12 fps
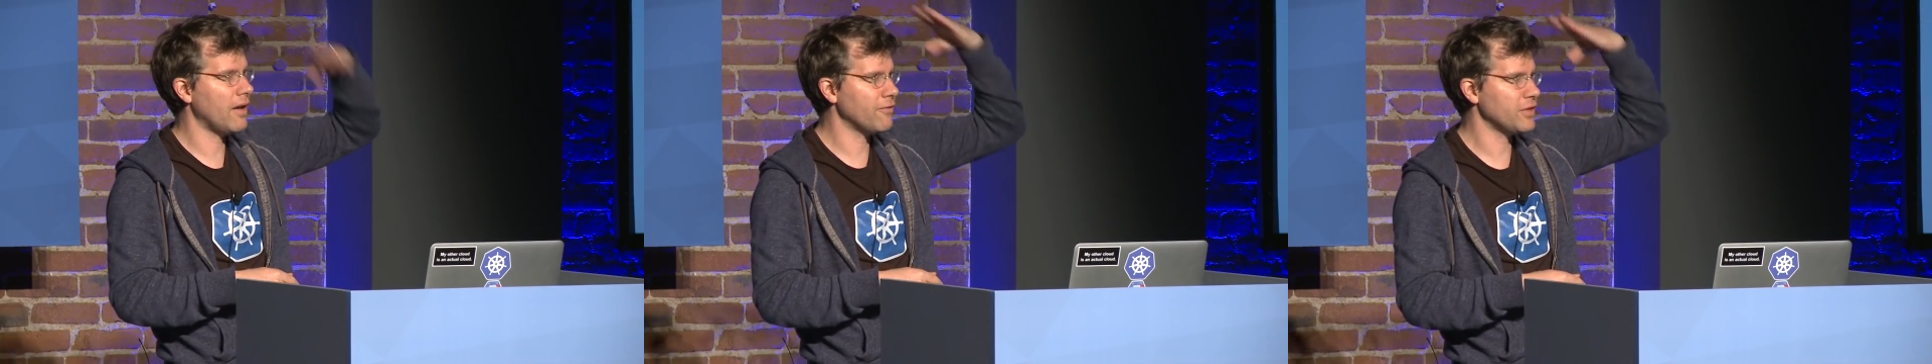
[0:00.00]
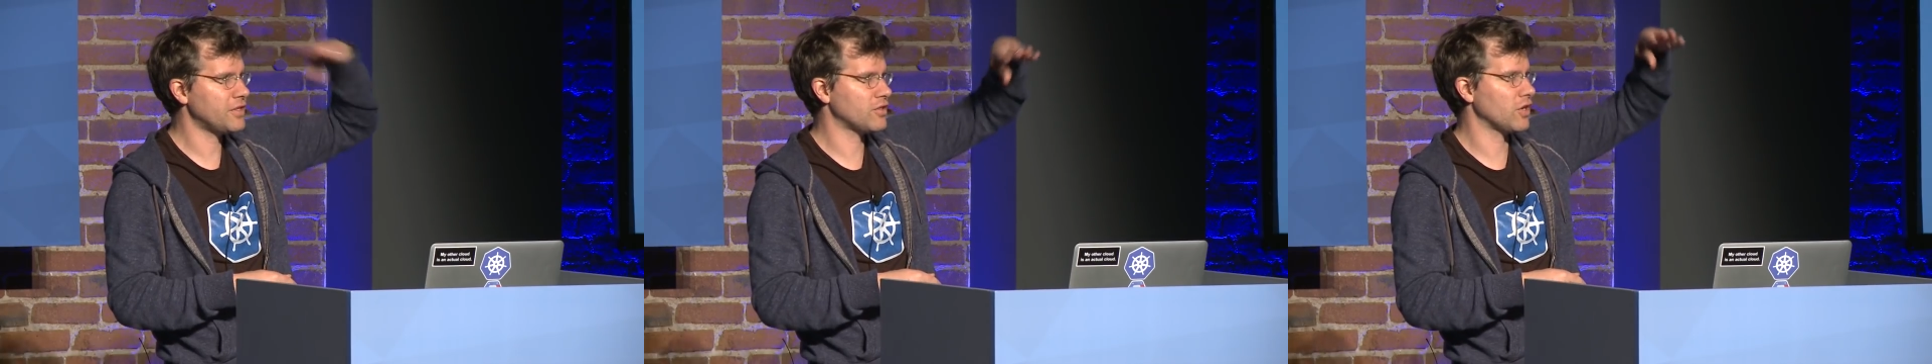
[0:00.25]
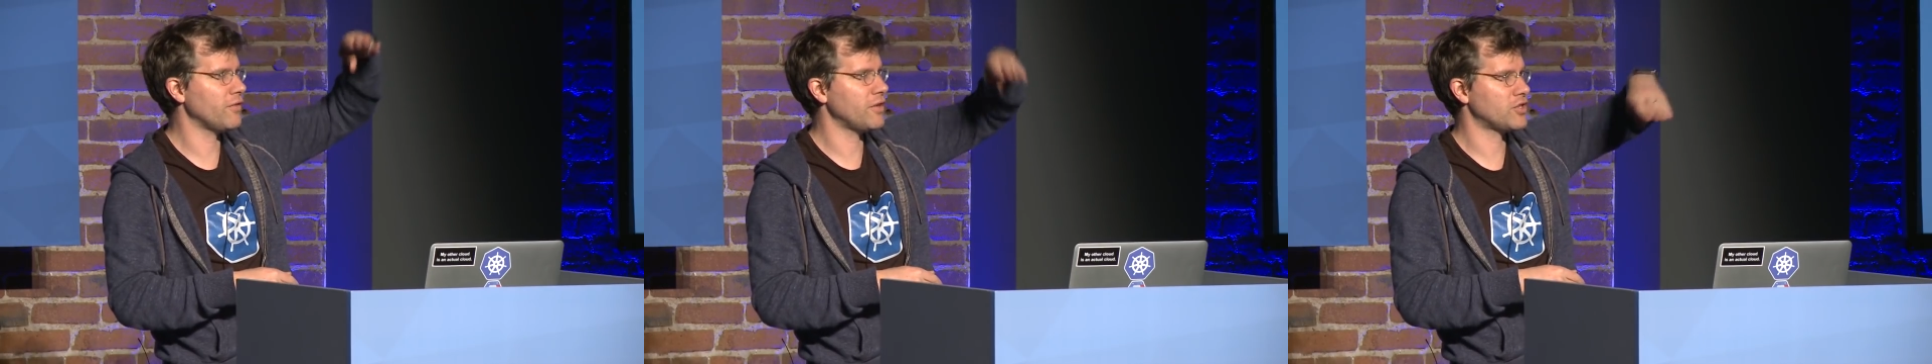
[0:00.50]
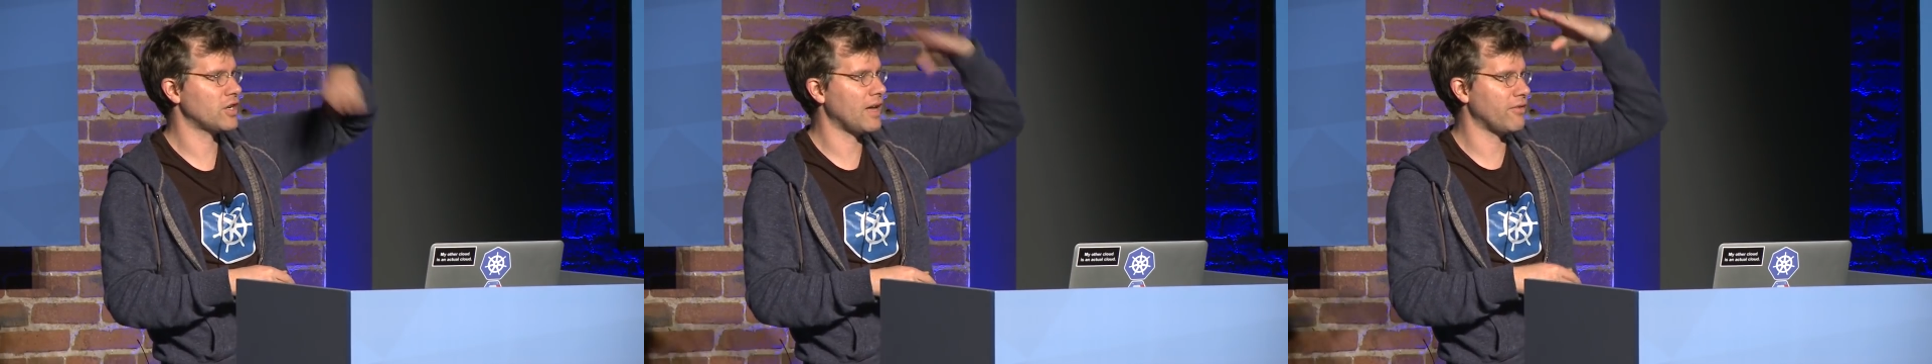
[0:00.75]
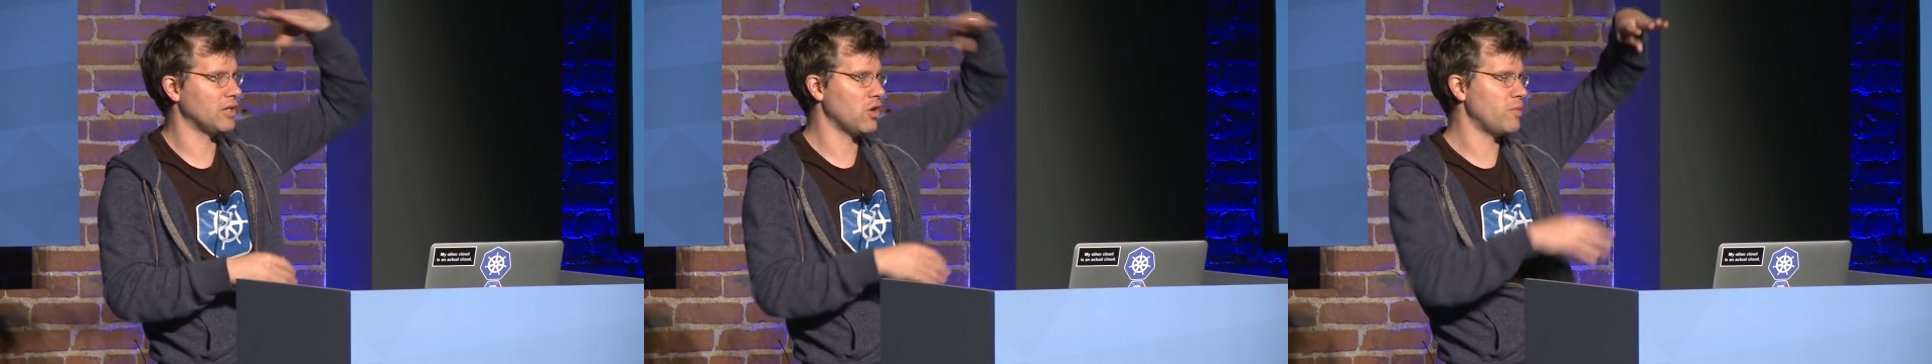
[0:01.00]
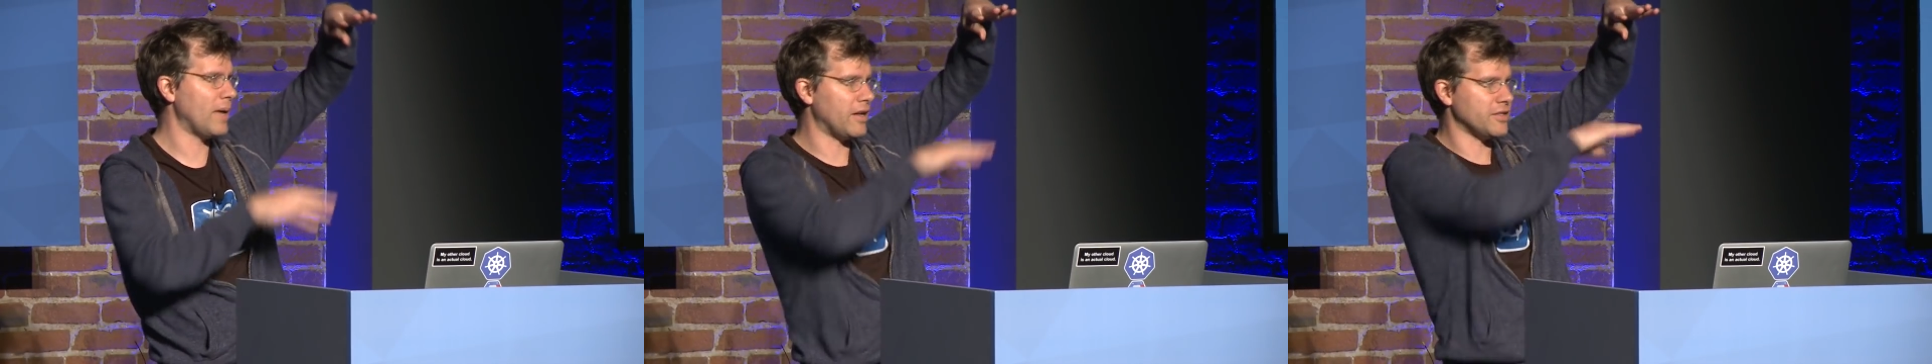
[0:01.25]
Every service should have a
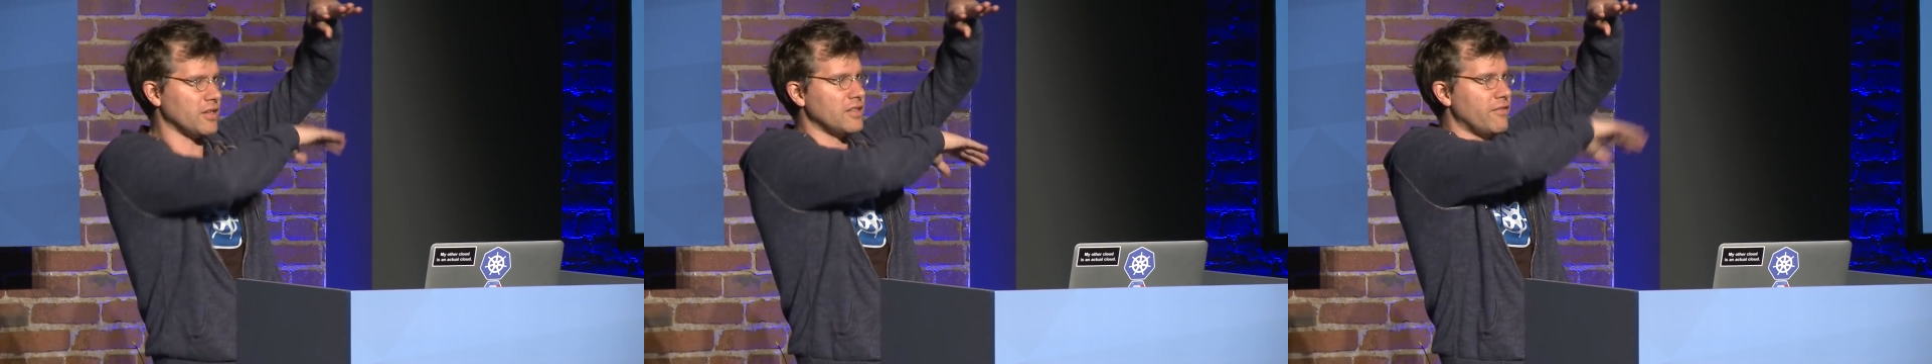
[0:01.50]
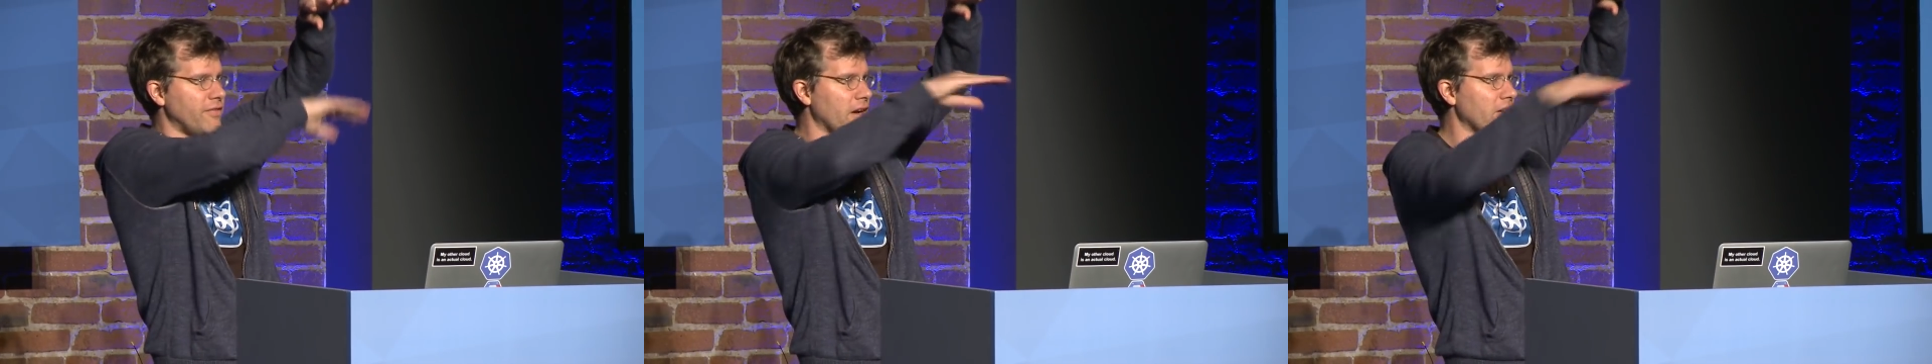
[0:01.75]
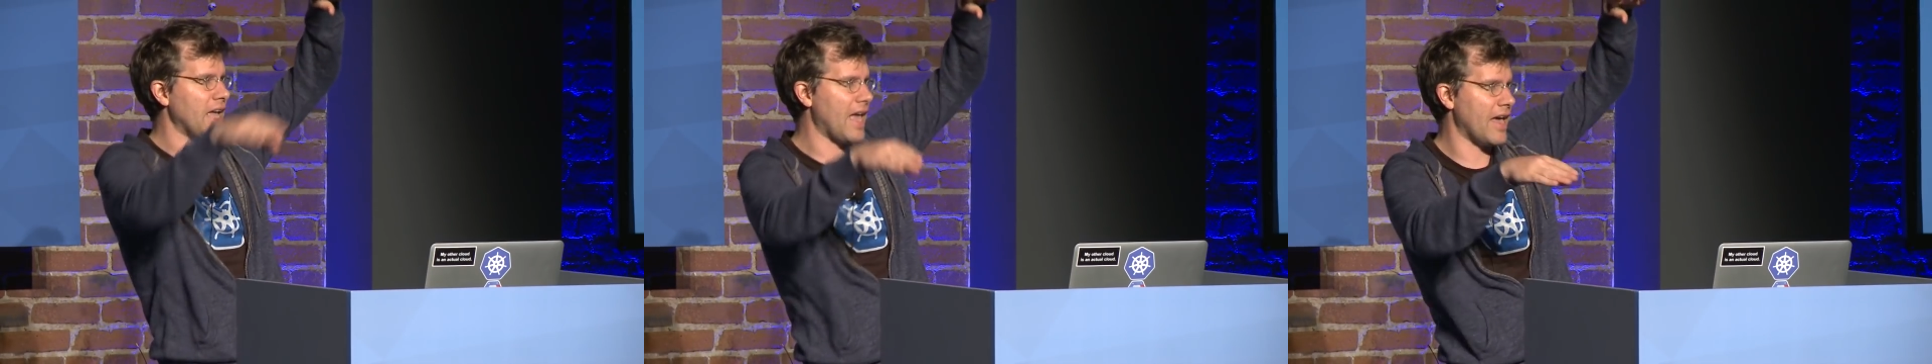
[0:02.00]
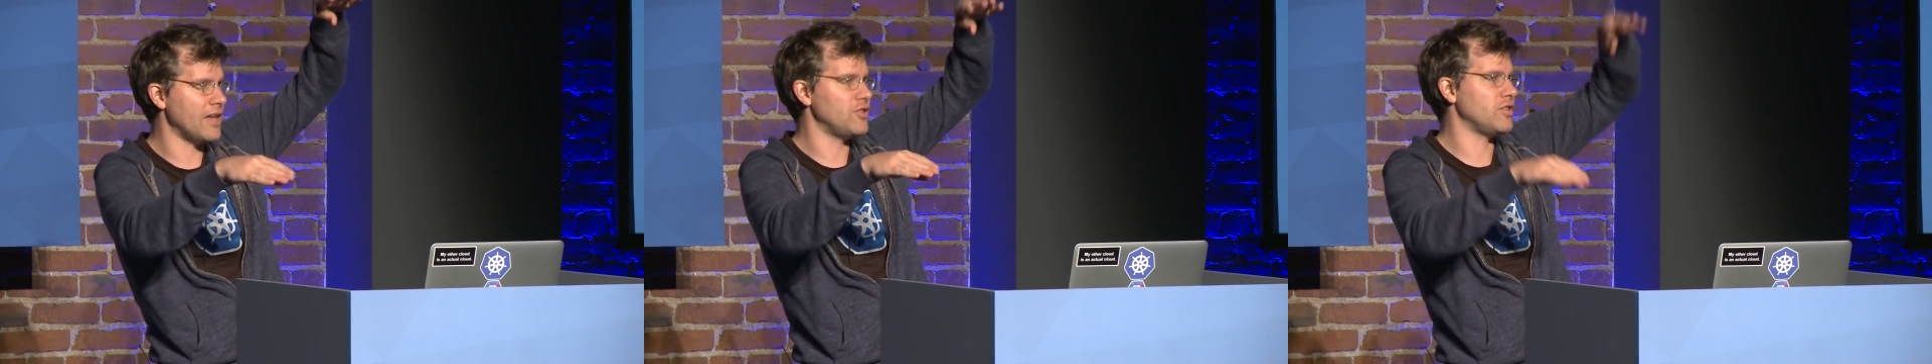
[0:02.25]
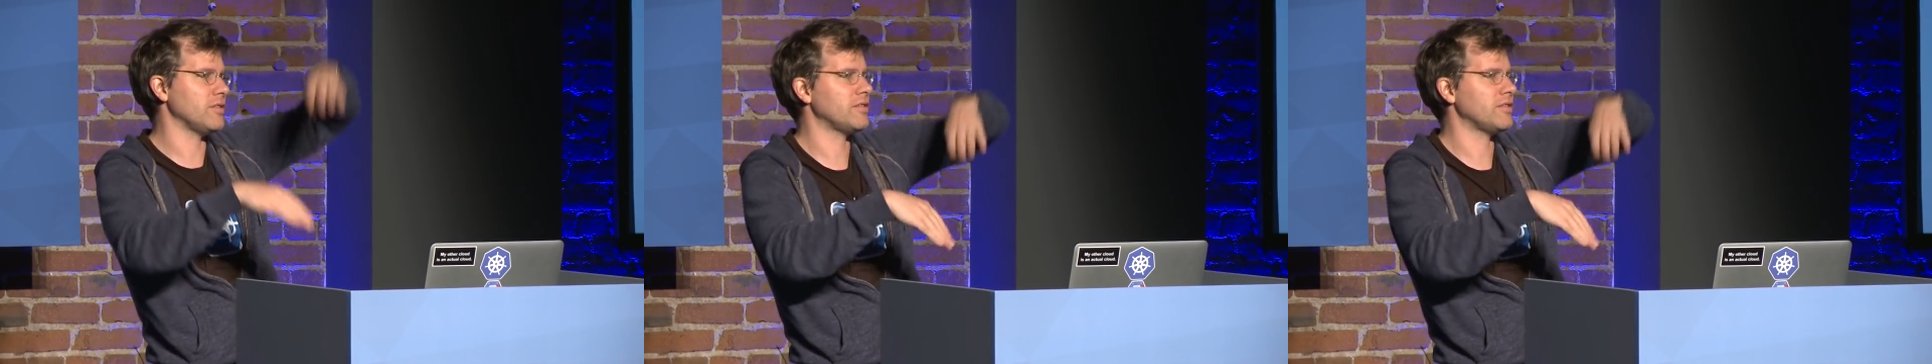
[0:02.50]
load balancer at the very edge.